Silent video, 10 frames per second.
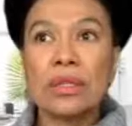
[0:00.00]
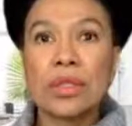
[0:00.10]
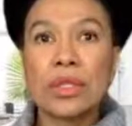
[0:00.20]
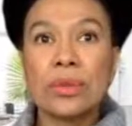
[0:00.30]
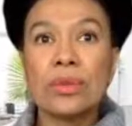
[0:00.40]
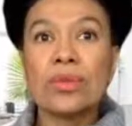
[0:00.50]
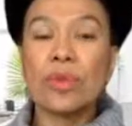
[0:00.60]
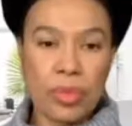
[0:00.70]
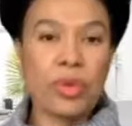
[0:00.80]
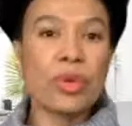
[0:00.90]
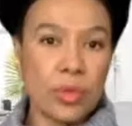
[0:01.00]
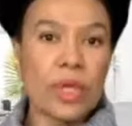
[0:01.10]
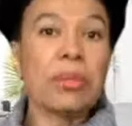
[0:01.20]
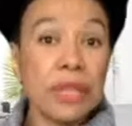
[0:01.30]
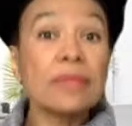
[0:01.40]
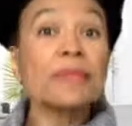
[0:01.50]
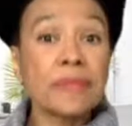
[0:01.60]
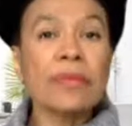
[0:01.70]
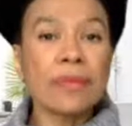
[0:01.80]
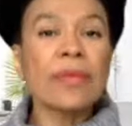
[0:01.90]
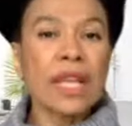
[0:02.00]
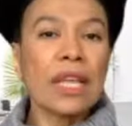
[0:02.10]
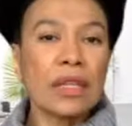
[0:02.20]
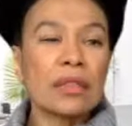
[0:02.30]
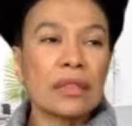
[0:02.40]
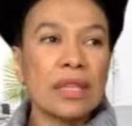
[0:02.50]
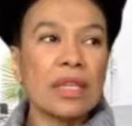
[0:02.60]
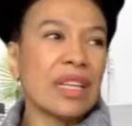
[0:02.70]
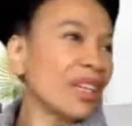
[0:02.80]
to support women. And I